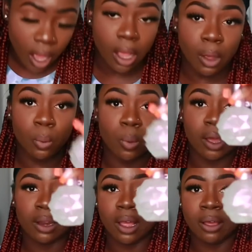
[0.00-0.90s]
a
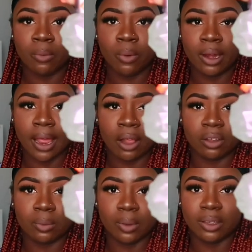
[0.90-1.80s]
one a one
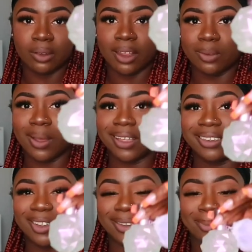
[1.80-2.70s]
ounce one so that's why it's
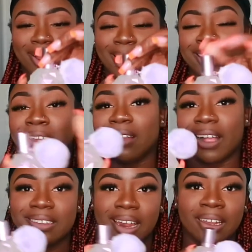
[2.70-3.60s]
so small i love like i
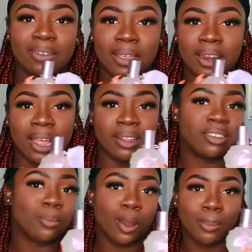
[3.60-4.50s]
said i love getting like the smaller